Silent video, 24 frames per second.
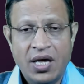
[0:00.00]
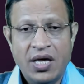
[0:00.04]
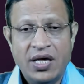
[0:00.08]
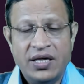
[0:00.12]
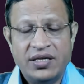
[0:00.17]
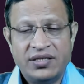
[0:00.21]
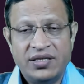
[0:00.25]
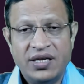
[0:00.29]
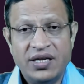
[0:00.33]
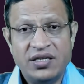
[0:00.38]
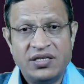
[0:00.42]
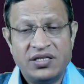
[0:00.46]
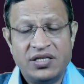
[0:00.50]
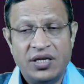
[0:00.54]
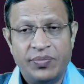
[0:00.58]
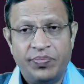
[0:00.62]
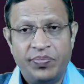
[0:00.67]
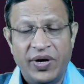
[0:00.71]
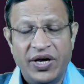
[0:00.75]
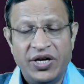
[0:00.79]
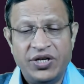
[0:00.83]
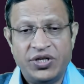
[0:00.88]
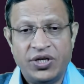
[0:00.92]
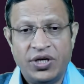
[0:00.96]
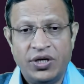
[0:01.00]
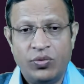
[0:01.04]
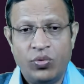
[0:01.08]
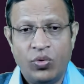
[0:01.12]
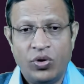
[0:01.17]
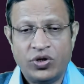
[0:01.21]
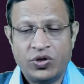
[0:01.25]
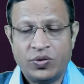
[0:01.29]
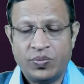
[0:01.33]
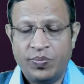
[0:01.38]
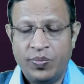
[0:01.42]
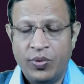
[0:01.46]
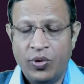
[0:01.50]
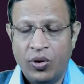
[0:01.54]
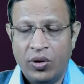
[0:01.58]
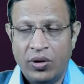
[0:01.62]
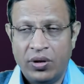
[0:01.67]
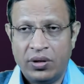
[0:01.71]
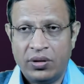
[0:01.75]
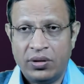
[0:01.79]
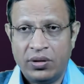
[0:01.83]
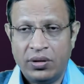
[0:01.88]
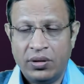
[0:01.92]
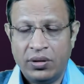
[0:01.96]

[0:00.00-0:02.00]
Since the patient was poor